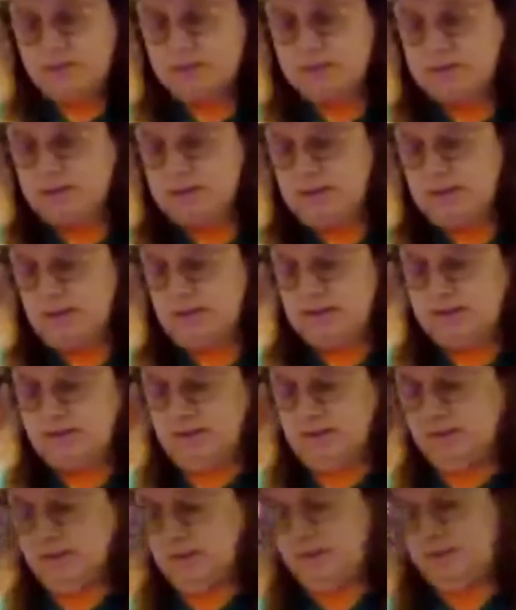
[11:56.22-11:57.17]
Let that sit
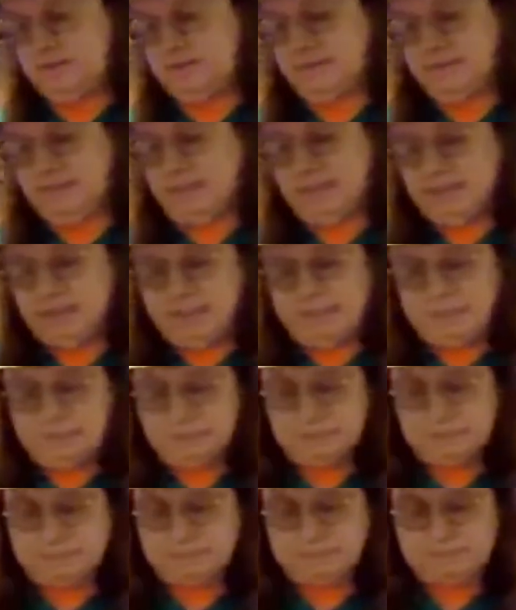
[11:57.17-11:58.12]
to the side.
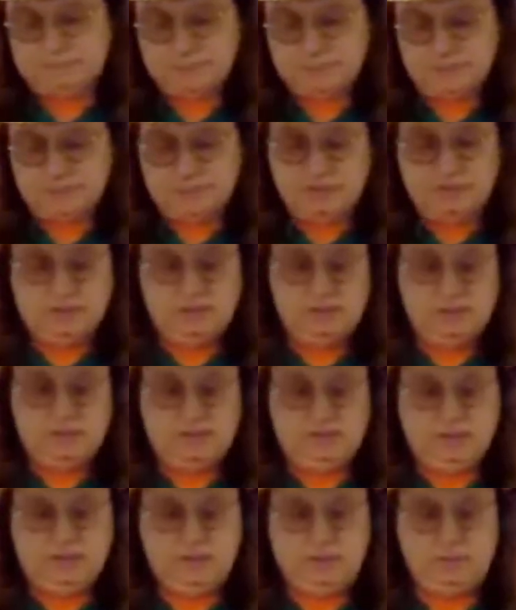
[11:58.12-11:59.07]
You're
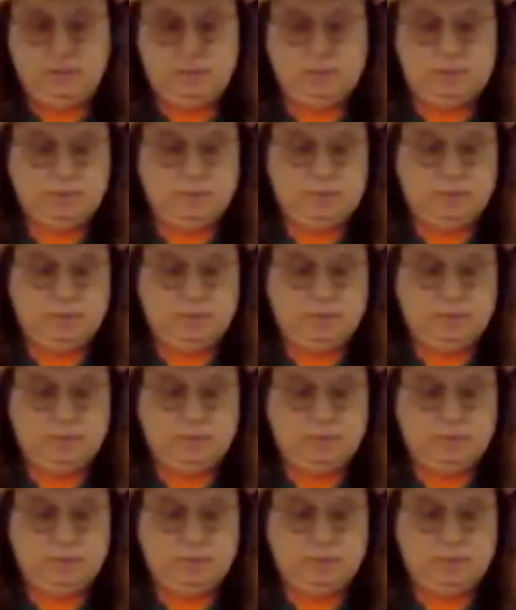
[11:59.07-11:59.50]
saying, Pooch,